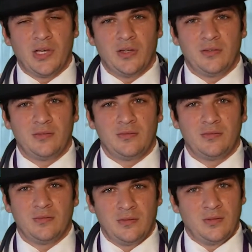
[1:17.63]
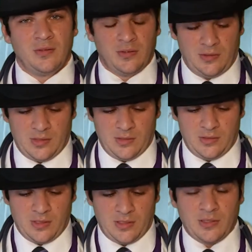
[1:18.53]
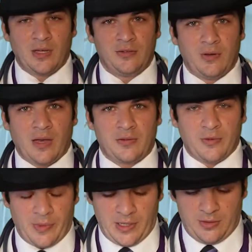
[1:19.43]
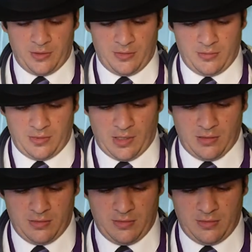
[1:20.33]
Yeah. Yeah. I can tell you act your age. Yeah.